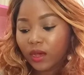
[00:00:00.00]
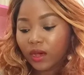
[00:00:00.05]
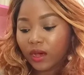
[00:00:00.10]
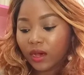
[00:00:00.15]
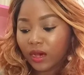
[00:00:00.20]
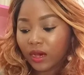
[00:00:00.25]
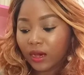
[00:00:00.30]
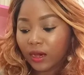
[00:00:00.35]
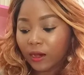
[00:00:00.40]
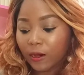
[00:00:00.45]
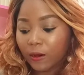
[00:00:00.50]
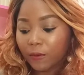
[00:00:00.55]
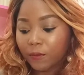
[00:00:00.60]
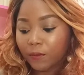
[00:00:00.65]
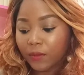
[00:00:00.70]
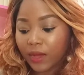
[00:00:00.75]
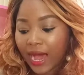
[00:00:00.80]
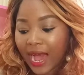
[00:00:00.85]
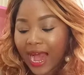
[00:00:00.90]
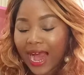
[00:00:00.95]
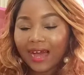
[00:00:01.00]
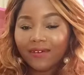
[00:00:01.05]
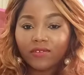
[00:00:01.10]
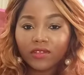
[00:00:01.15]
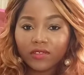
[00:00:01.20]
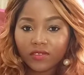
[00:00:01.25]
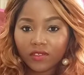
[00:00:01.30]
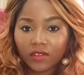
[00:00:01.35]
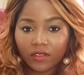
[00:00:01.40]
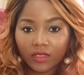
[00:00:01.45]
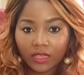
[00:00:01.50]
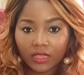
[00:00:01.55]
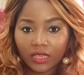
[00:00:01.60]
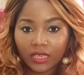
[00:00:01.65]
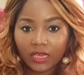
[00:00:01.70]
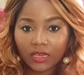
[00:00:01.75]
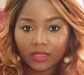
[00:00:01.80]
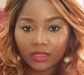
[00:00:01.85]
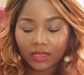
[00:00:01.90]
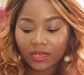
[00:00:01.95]
I haven't started
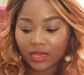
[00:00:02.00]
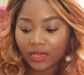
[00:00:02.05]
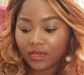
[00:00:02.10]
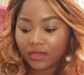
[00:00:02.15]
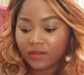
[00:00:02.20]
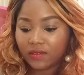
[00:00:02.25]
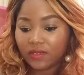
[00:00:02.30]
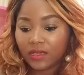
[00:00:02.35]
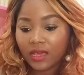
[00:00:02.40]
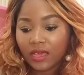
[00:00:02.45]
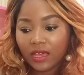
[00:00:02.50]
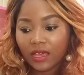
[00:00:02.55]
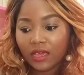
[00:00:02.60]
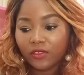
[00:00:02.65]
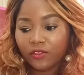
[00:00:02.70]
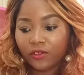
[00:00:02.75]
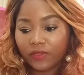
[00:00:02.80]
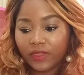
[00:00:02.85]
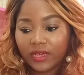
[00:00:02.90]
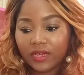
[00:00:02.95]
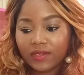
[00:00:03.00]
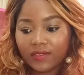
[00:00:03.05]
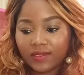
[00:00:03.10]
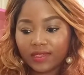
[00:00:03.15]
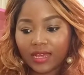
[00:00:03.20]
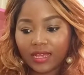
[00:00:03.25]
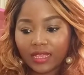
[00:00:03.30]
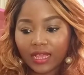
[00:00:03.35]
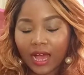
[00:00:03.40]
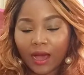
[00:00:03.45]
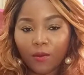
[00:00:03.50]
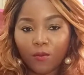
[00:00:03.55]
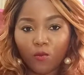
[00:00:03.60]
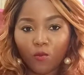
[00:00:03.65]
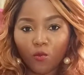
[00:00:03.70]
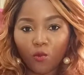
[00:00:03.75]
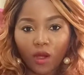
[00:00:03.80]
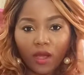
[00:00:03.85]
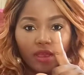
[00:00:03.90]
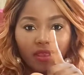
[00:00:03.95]
yet, guys. The thing is that
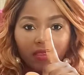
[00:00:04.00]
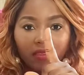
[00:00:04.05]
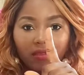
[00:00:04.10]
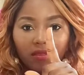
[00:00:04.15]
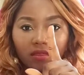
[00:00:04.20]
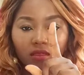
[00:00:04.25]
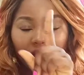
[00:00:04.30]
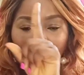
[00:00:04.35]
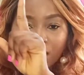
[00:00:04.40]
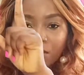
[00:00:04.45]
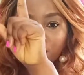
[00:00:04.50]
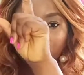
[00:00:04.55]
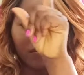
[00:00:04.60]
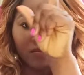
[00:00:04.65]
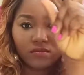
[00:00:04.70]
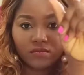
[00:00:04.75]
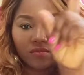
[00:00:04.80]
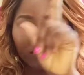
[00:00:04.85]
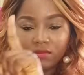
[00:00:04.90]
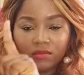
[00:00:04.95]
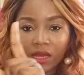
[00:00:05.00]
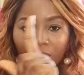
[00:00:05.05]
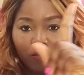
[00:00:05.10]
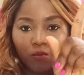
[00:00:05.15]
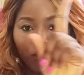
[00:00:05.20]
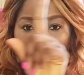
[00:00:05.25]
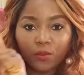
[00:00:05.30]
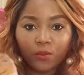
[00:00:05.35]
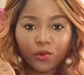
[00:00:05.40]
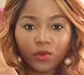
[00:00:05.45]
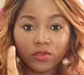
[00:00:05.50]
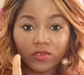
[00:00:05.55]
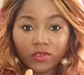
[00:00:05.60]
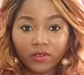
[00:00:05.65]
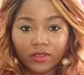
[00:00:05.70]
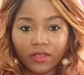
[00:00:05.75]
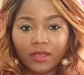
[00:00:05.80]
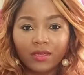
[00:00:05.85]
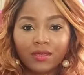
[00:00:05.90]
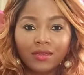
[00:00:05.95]
I'm one
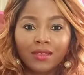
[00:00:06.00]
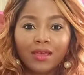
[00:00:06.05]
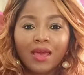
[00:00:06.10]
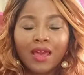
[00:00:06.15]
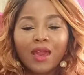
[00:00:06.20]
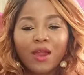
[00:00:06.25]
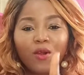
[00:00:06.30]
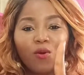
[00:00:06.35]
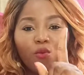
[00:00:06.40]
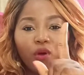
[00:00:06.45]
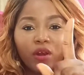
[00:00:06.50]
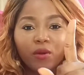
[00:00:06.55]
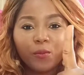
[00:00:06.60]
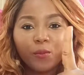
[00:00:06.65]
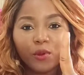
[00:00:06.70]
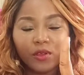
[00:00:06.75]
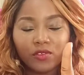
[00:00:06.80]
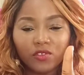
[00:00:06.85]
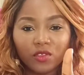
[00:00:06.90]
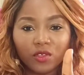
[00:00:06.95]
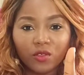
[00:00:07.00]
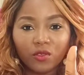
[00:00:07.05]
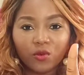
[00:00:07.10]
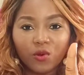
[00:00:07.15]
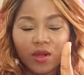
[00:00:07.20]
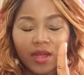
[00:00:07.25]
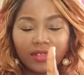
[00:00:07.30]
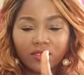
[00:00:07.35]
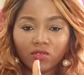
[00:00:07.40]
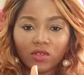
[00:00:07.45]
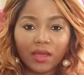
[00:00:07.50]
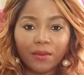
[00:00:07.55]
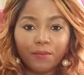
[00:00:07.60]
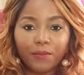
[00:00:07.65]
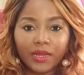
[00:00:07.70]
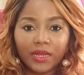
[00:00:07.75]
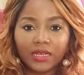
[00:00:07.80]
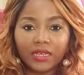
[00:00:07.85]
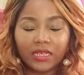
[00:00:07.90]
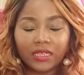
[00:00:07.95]
person, one person who has the
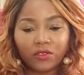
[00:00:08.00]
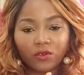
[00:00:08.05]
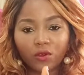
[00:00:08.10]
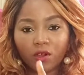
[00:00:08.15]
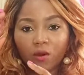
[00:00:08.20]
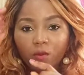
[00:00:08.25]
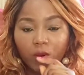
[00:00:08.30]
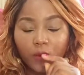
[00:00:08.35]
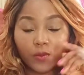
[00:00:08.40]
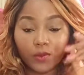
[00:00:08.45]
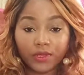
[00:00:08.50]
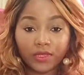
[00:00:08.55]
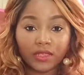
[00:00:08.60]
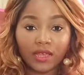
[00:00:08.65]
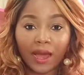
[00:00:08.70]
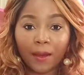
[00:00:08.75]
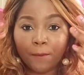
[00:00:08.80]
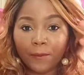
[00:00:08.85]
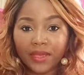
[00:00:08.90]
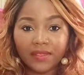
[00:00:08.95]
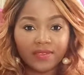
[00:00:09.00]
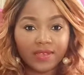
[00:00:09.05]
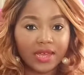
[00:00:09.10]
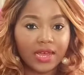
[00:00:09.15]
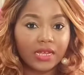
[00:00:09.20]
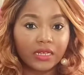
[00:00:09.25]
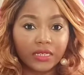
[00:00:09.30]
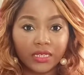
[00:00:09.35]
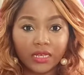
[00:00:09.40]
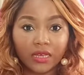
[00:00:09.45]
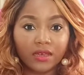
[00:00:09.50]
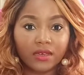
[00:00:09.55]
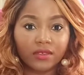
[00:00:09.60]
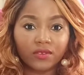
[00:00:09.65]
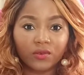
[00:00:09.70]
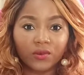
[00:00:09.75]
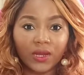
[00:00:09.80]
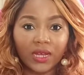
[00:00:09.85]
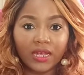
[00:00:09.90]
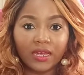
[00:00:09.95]
ability to come up with amazing
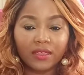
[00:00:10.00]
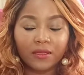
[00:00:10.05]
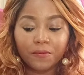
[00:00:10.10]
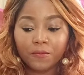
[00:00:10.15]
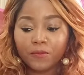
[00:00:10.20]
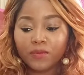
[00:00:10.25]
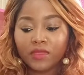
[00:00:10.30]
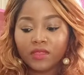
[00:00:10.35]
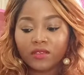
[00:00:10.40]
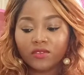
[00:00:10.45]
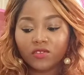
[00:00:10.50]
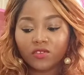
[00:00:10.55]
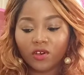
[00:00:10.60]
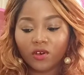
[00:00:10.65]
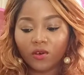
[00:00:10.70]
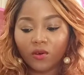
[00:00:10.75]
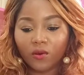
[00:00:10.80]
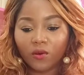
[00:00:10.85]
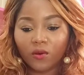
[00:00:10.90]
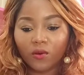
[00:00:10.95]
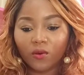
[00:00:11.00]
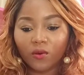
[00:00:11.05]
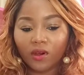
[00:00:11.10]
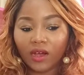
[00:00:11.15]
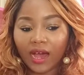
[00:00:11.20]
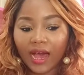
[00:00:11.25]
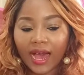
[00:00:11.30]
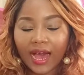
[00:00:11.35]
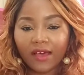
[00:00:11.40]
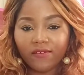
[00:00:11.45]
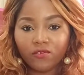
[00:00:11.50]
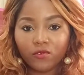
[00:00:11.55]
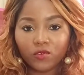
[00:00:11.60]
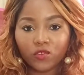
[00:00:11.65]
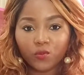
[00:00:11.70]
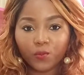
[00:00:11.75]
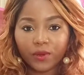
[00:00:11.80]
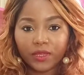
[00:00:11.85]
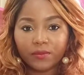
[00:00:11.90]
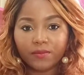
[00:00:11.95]
ideas, right? So I have to
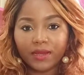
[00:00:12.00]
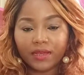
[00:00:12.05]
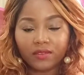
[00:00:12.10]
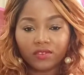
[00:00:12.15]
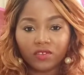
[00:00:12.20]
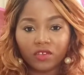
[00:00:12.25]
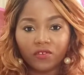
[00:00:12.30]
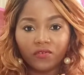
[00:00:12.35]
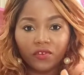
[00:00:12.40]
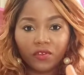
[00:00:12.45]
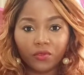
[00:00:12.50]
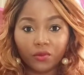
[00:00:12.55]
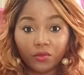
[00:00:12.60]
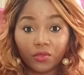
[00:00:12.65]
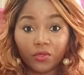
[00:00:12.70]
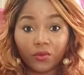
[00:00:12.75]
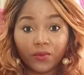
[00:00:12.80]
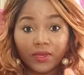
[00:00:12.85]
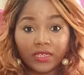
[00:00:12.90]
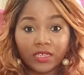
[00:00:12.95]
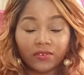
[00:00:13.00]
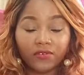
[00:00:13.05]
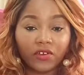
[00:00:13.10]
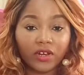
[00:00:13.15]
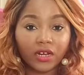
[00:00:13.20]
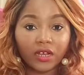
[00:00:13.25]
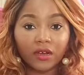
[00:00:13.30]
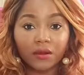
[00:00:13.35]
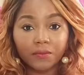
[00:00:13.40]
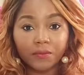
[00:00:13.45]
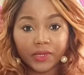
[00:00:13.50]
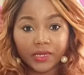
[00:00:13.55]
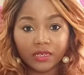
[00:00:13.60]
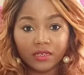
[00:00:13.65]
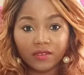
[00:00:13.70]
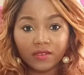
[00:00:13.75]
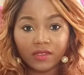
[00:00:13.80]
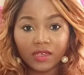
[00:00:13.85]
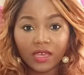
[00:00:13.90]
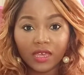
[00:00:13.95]
split myself into 3 different
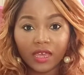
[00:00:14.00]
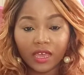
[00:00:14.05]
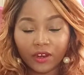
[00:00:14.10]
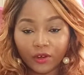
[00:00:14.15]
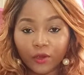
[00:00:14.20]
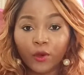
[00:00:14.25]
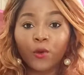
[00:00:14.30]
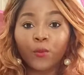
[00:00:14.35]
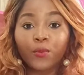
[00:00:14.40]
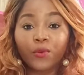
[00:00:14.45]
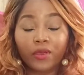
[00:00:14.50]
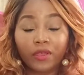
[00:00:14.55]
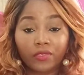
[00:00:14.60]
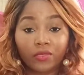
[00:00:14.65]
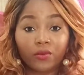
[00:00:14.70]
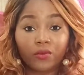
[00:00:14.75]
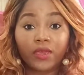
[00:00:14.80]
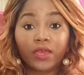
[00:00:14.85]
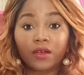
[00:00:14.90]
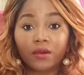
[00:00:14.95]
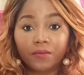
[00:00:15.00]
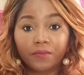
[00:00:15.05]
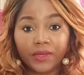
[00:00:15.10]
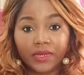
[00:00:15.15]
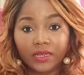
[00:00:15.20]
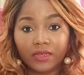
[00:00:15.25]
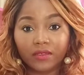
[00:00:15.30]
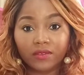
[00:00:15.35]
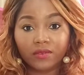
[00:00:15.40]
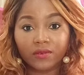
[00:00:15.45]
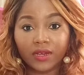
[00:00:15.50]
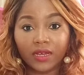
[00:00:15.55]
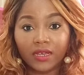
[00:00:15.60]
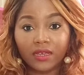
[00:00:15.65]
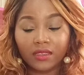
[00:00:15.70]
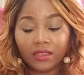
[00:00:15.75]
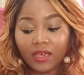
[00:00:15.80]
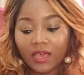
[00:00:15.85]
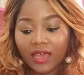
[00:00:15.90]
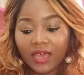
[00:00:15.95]
companies and operate 3 companies,
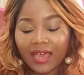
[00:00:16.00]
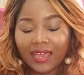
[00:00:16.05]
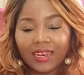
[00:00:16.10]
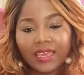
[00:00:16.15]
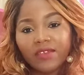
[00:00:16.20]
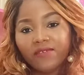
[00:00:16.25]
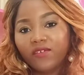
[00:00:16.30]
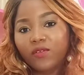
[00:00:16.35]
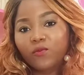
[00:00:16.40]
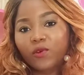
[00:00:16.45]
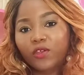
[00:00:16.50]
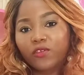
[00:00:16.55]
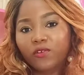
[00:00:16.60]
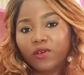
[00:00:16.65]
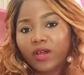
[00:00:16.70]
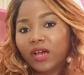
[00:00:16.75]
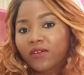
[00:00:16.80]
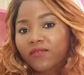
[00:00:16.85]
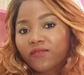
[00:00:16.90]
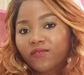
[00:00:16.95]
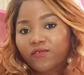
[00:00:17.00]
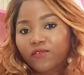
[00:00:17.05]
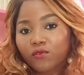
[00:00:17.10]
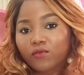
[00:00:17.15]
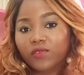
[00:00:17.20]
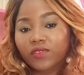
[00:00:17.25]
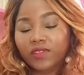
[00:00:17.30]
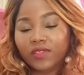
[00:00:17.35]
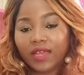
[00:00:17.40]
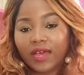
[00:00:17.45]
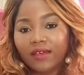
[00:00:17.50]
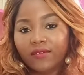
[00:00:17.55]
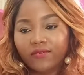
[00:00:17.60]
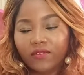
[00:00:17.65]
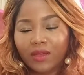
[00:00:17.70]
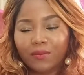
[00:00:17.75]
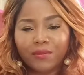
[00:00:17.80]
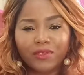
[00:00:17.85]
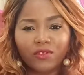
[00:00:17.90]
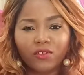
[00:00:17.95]
right? And even when you have full
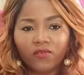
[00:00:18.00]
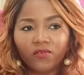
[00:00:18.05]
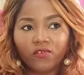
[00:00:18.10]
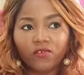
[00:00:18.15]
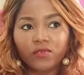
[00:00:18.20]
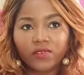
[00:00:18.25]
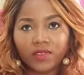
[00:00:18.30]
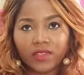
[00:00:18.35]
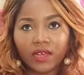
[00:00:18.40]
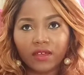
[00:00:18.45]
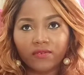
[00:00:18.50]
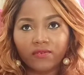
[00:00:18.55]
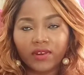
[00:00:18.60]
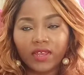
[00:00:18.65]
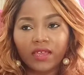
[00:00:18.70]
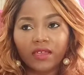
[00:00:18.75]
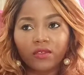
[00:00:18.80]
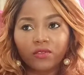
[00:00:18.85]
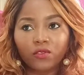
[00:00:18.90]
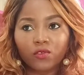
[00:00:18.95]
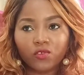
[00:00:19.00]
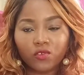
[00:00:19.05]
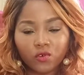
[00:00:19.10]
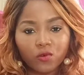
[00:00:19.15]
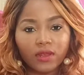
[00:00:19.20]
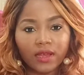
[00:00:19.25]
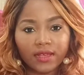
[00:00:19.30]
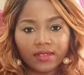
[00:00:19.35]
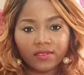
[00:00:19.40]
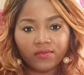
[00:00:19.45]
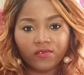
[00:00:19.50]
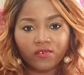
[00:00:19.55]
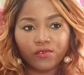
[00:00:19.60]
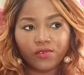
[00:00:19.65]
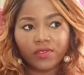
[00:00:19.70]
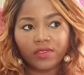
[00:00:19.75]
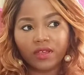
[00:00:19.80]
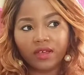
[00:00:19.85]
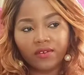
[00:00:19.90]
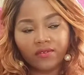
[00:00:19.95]
staff, not full staff, like the school has full
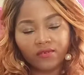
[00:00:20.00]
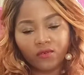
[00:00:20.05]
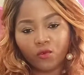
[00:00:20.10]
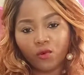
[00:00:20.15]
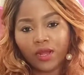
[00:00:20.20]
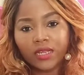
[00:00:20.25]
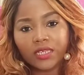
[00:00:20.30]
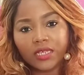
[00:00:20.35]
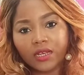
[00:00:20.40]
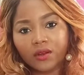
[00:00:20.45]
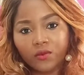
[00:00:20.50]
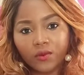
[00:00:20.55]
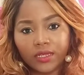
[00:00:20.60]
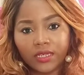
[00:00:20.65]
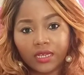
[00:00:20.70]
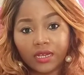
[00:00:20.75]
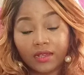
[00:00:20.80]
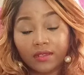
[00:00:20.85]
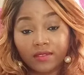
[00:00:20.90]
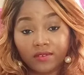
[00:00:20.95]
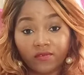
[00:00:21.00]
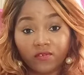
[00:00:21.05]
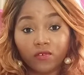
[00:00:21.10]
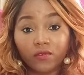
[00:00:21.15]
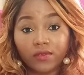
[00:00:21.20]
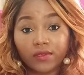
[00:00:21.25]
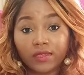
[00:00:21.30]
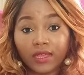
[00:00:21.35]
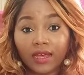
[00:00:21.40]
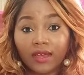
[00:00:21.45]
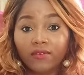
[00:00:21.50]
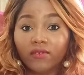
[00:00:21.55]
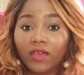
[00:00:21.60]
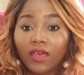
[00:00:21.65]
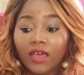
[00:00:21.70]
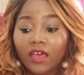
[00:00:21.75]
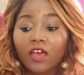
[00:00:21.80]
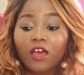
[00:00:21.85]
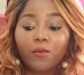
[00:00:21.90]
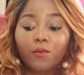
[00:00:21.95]
staff, YGI Wedding has a full
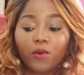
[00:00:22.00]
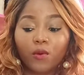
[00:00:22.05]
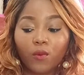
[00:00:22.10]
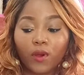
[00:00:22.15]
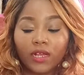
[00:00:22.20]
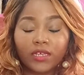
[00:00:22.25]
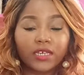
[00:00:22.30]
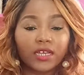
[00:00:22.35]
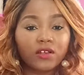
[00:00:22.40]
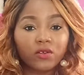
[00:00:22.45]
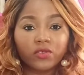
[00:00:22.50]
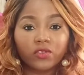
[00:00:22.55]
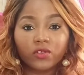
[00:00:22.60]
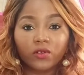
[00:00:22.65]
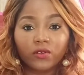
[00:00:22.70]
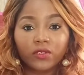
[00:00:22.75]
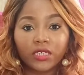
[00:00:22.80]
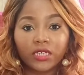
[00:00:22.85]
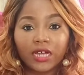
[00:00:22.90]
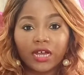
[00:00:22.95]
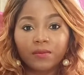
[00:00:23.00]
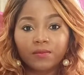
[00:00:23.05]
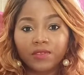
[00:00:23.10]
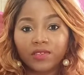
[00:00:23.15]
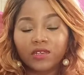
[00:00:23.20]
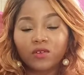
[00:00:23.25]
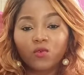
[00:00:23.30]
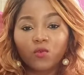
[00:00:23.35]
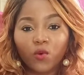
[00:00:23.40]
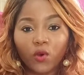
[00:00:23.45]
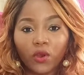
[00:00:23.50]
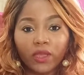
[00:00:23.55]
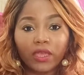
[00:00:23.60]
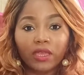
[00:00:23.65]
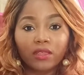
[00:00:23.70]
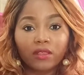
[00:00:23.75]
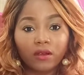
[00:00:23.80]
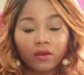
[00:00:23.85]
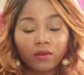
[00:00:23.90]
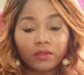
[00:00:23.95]
staff, but YGI Consulting, I'm still
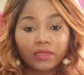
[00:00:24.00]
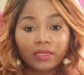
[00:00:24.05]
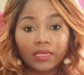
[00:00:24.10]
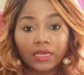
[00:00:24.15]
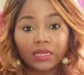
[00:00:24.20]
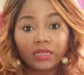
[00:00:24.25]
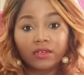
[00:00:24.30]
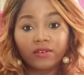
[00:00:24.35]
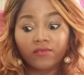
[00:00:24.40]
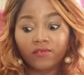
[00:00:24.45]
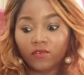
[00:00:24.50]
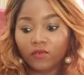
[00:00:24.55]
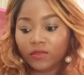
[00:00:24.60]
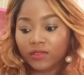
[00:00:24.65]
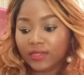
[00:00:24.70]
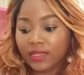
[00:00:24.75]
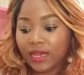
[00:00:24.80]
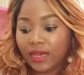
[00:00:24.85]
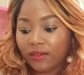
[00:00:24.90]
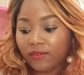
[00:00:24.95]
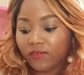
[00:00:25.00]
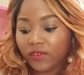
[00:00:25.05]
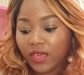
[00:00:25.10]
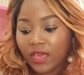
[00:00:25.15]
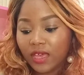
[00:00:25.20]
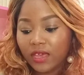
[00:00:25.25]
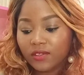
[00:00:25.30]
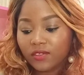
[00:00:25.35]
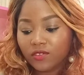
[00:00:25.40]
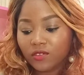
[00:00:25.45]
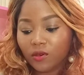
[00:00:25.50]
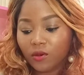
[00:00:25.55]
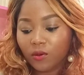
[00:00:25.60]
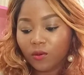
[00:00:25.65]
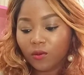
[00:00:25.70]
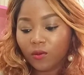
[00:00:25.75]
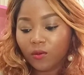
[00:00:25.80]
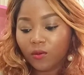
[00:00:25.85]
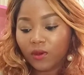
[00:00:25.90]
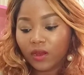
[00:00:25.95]
working on getting a full staff.
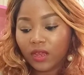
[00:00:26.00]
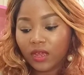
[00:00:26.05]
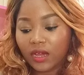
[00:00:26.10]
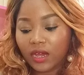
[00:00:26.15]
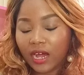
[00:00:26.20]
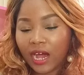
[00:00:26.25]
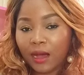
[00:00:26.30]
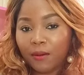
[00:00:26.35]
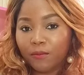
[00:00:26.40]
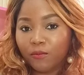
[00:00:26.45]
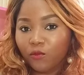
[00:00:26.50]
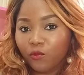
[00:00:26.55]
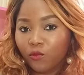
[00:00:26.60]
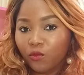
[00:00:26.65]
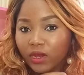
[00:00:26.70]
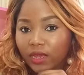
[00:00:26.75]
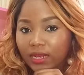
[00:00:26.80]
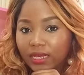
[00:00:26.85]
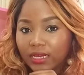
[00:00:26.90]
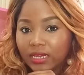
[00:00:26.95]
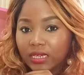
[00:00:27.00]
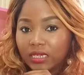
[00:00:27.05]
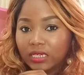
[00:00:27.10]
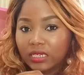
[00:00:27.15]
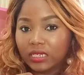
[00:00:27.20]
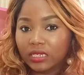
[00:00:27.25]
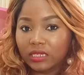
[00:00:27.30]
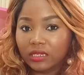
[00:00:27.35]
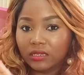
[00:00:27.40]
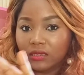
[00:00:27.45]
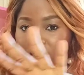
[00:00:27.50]
So I'm willing,